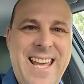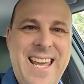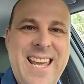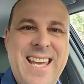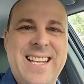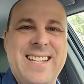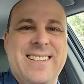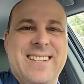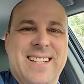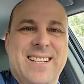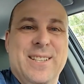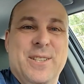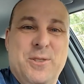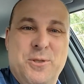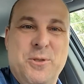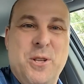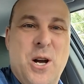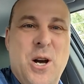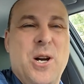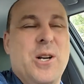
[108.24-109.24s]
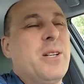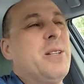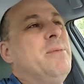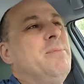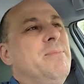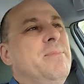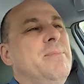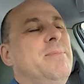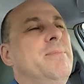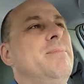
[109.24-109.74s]
and a little dog.
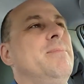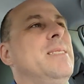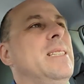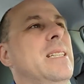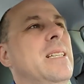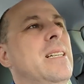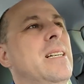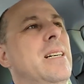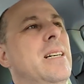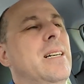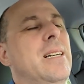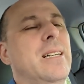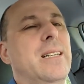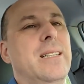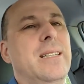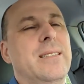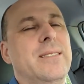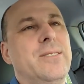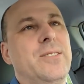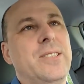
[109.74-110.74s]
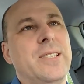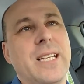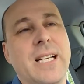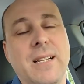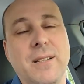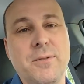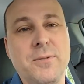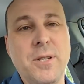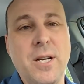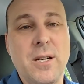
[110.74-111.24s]
Uh, she's got a
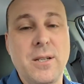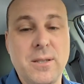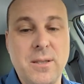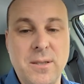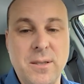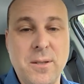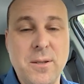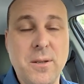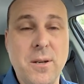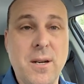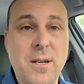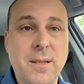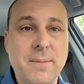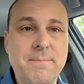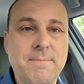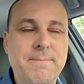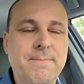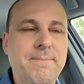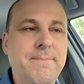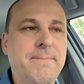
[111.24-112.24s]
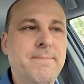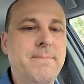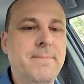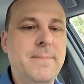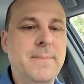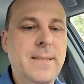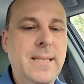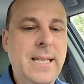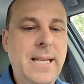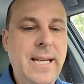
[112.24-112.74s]
little dog under her arm.
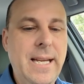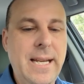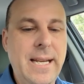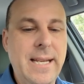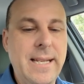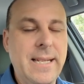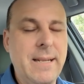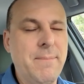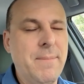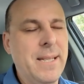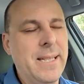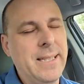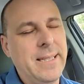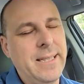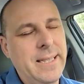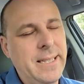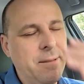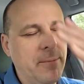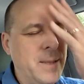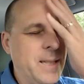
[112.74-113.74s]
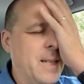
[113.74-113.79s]
And I'm like, here we